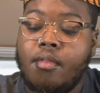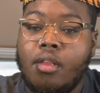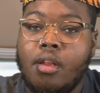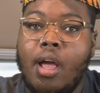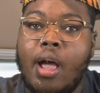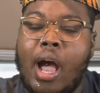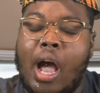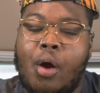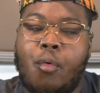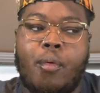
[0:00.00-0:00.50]

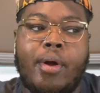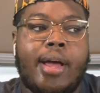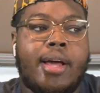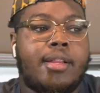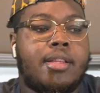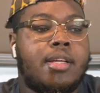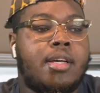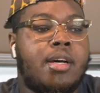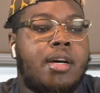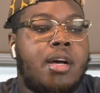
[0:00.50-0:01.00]
I'd
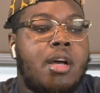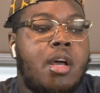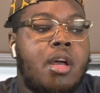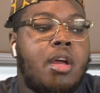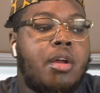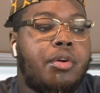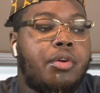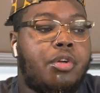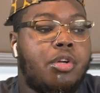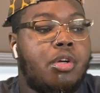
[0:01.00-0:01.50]
rather
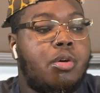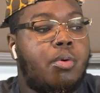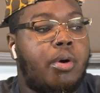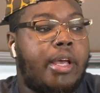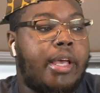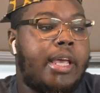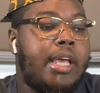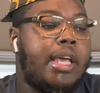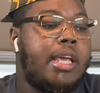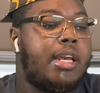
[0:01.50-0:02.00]
do what
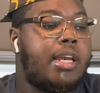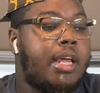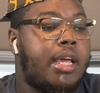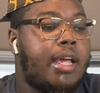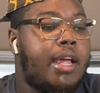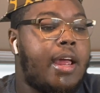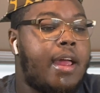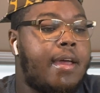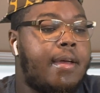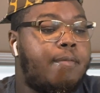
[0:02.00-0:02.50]
he
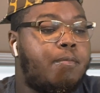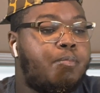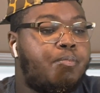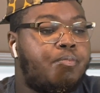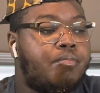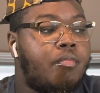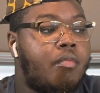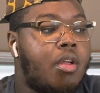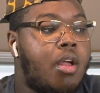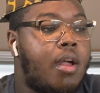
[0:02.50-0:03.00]
did
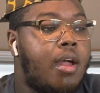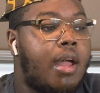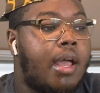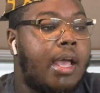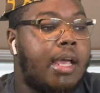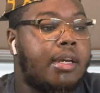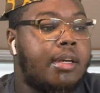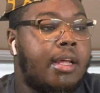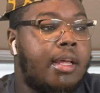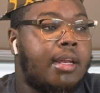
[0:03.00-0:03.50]

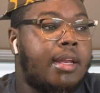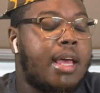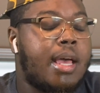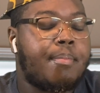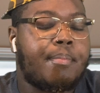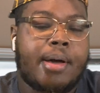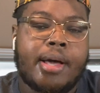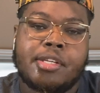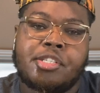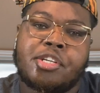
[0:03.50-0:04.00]
than let
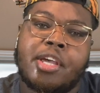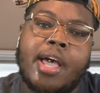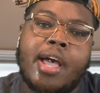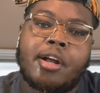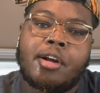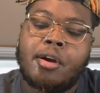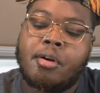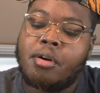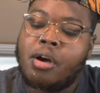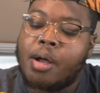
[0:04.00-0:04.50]
my child
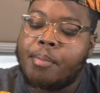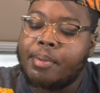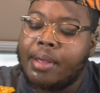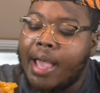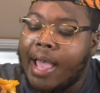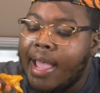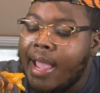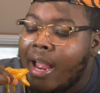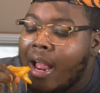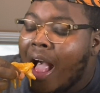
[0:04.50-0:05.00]
grow up
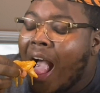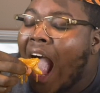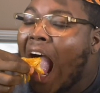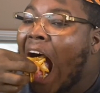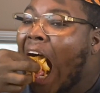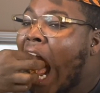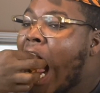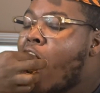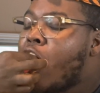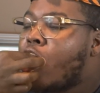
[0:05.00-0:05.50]
gay.
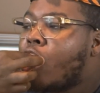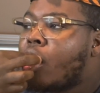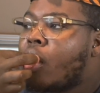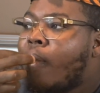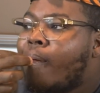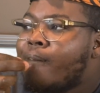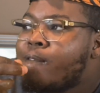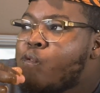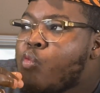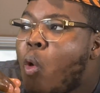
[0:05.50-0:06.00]

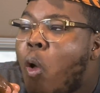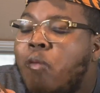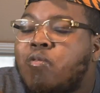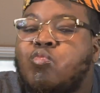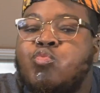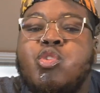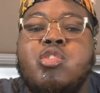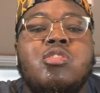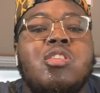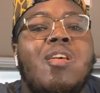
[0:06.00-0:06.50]

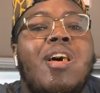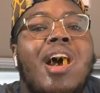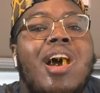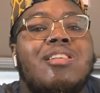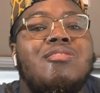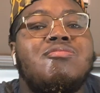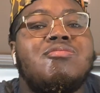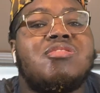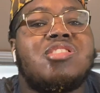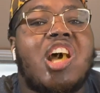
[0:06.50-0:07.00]
You know how
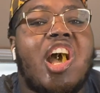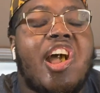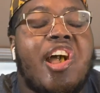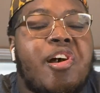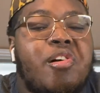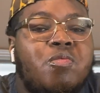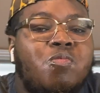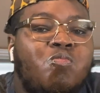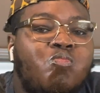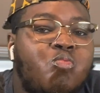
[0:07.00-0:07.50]
you
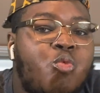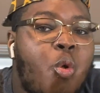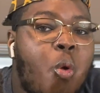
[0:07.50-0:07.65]
sound.